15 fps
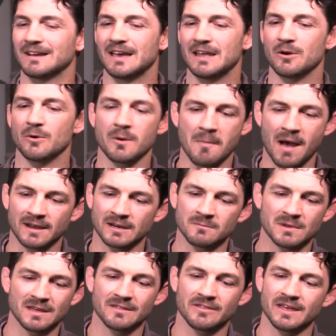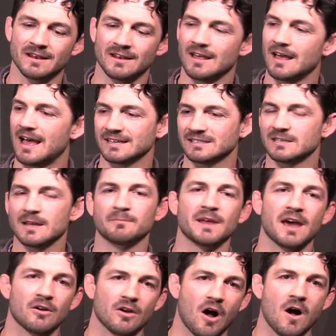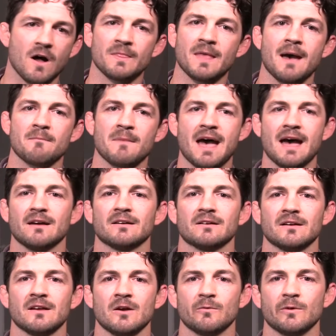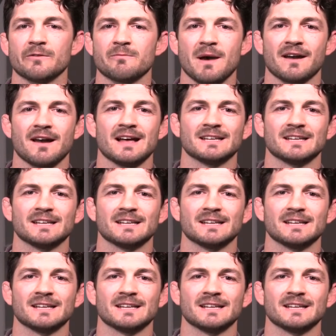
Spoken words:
And it reminded me that I stepped out on that mat with my